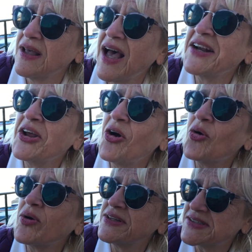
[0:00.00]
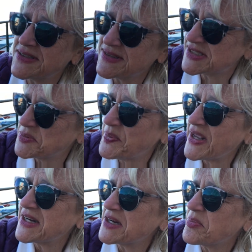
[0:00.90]
I know it's
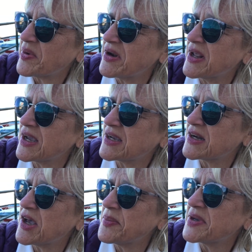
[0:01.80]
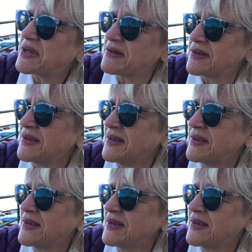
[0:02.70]
dependent upon economic